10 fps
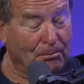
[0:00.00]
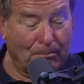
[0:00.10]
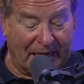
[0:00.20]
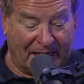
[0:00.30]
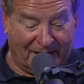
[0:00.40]

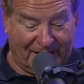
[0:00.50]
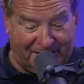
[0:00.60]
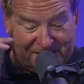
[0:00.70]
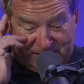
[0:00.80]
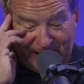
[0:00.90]
Mia
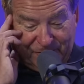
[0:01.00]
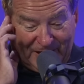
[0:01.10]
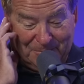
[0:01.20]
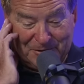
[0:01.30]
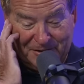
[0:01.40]
in
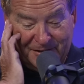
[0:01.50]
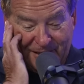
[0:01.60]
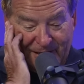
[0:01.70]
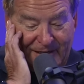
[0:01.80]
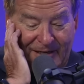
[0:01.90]
Southampton
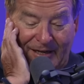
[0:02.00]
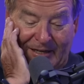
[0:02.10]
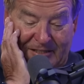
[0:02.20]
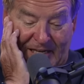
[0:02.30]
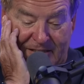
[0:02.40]

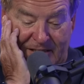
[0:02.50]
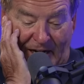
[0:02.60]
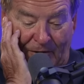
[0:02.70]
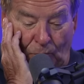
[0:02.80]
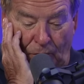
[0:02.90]
says,
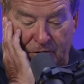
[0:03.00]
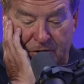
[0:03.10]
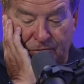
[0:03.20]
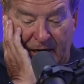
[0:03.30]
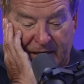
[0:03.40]
I
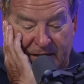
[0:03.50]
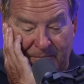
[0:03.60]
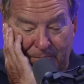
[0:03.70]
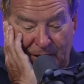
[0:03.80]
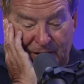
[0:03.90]
once read,
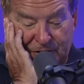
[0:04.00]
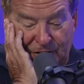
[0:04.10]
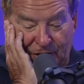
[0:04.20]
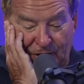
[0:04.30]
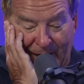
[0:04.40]
Merce,
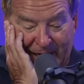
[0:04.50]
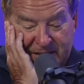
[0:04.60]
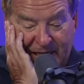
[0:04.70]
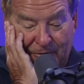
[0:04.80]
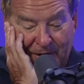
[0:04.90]
that you
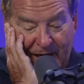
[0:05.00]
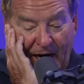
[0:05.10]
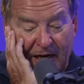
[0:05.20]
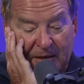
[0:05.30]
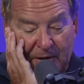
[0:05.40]
asked out
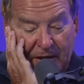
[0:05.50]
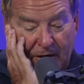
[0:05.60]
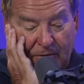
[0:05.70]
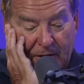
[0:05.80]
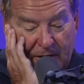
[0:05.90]
Kylie
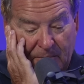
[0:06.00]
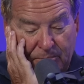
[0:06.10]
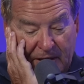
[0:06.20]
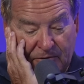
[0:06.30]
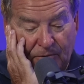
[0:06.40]
Minogue at the
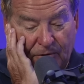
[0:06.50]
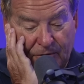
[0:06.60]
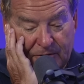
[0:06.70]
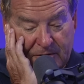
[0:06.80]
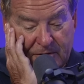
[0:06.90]
Brit
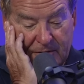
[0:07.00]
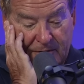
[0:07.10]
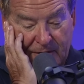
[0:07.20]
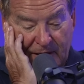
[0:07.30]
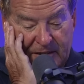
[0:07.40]
Awards.
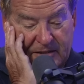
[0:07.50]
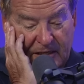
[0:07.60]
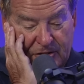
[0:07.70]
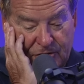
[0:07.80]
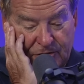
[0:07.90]
Is
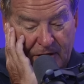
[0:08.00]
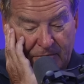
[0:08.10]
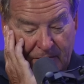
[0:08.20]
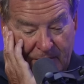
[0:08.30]
this true?